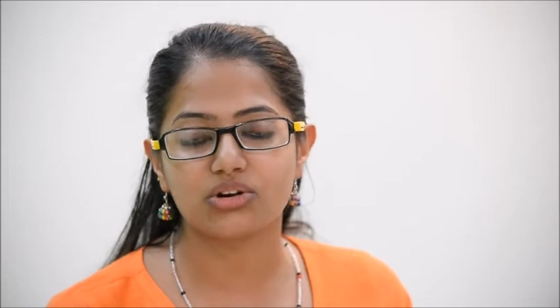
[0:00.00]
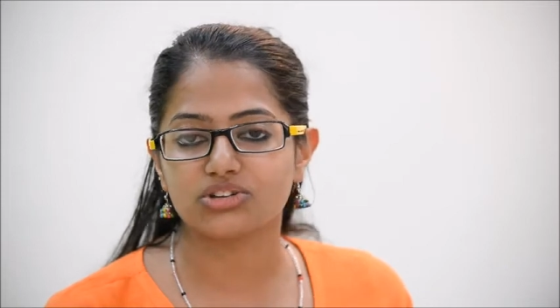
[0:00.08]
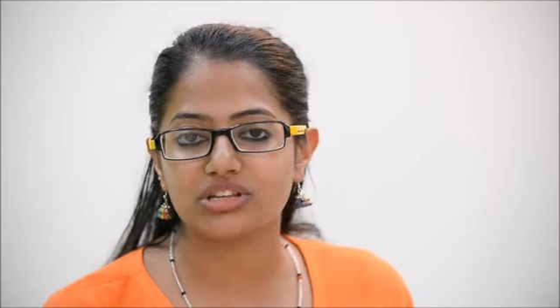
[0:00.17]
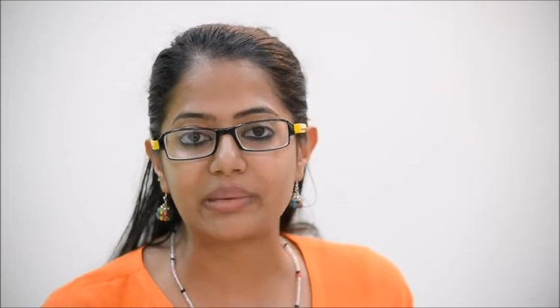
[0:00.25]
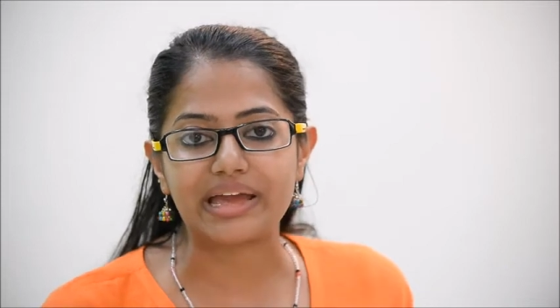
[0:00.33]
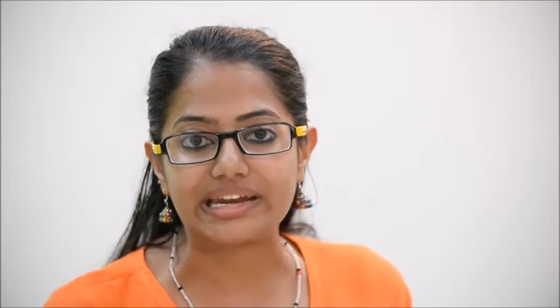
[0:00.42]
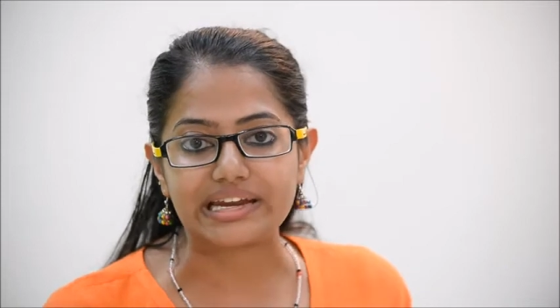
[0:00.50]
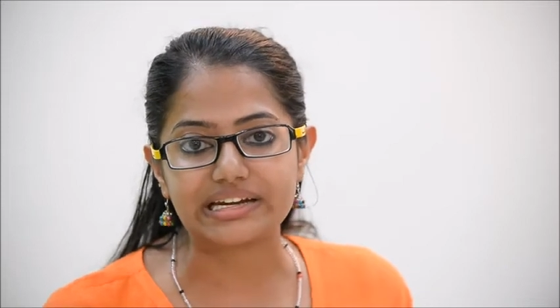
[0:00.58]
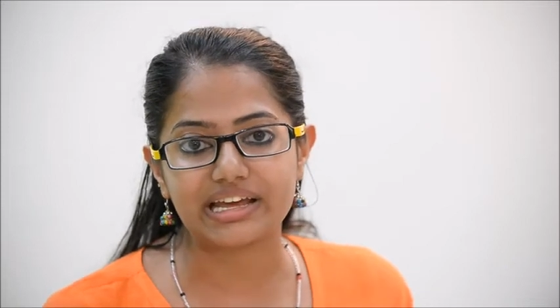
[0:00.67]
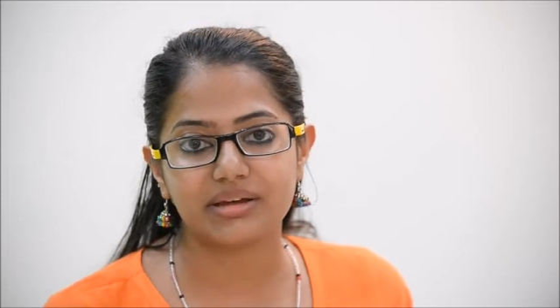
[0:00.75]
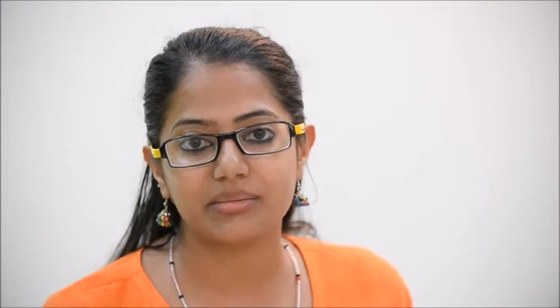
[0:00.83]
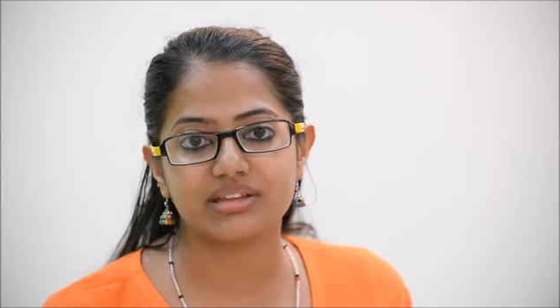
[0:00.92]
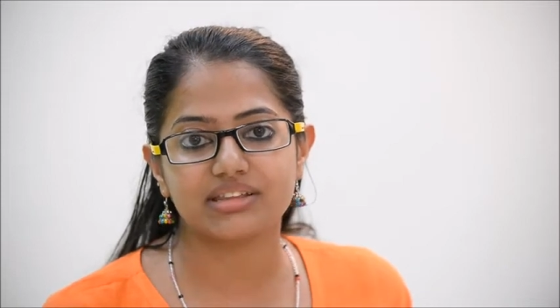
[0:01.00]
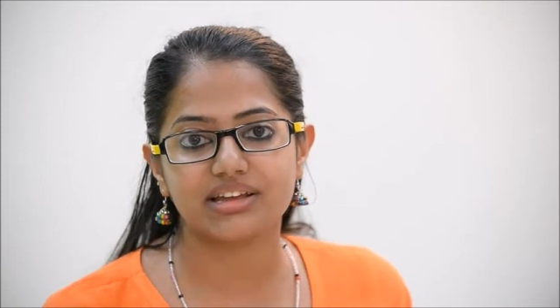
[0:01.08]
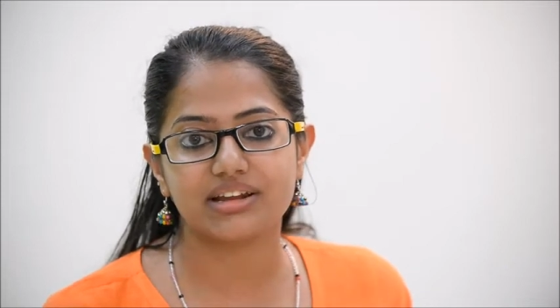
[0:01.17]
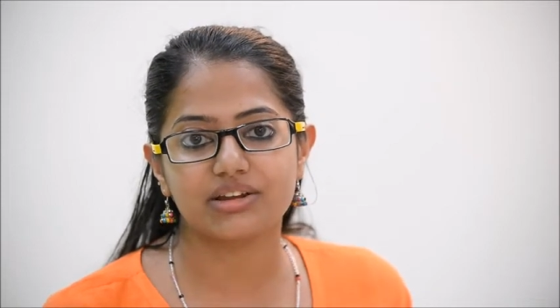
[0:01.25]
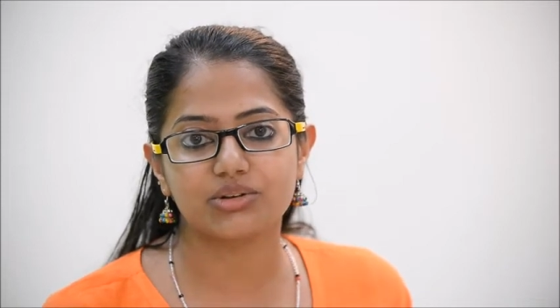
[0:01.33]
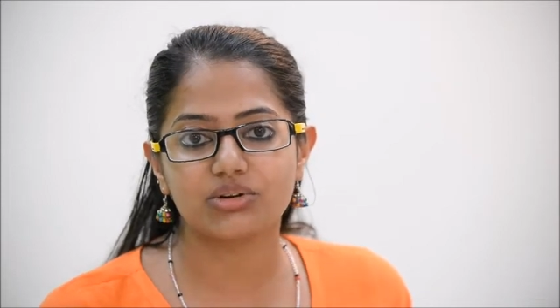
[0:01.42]
to them anytime, and
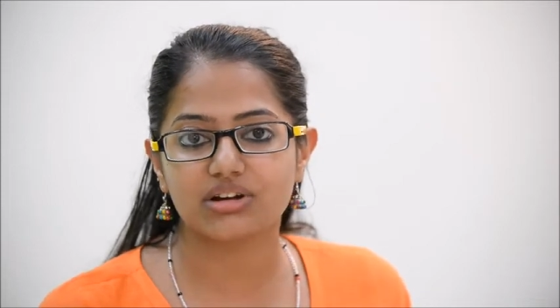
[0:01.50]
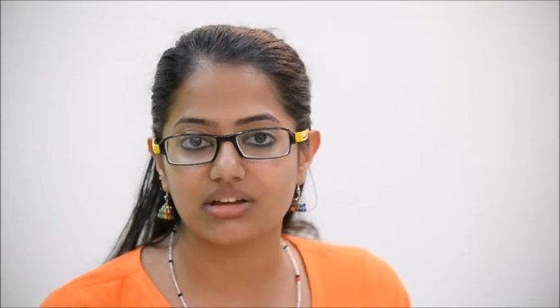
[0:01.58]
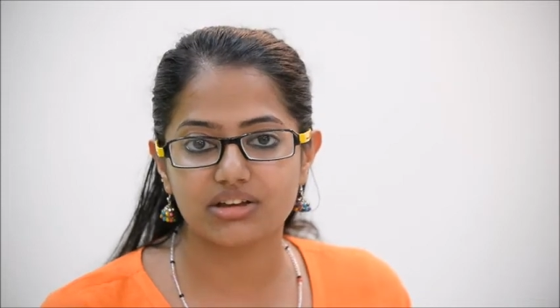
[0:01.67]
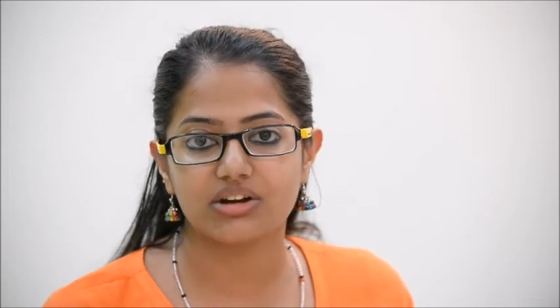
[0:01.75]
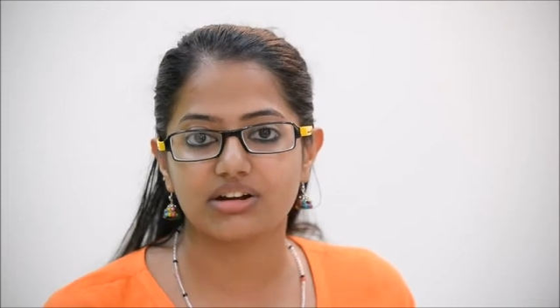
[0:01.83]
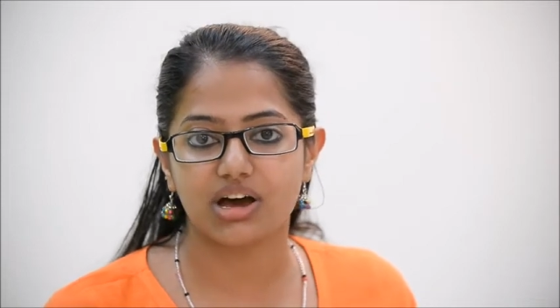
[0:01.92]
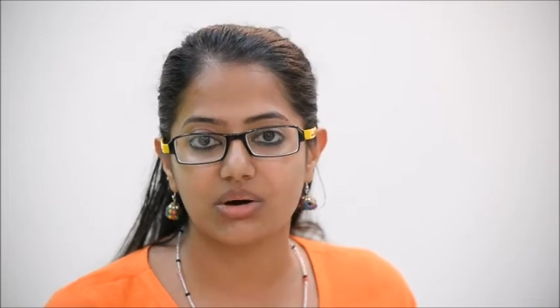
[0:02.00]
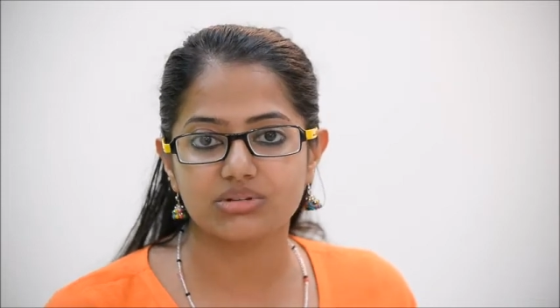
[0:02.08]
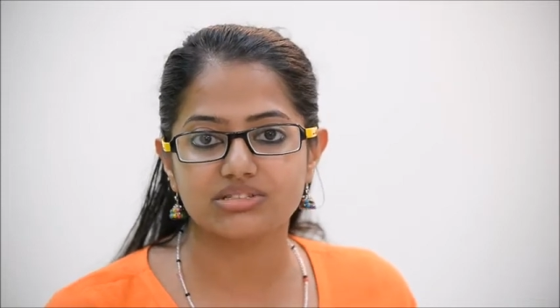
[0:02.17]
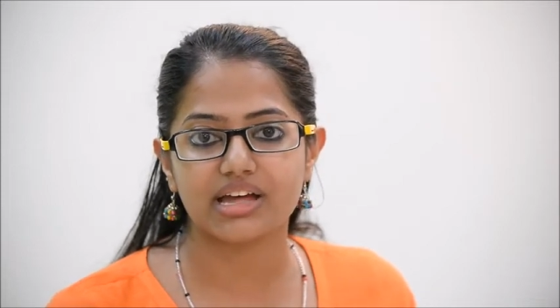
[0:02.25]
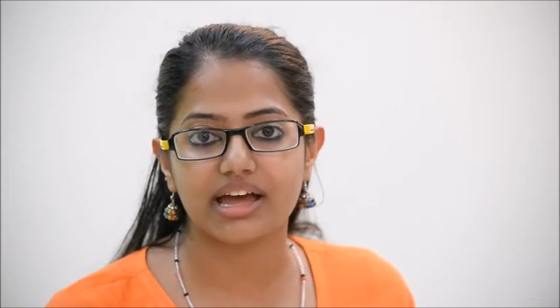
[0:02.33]
they'll, you know, clear your doubts.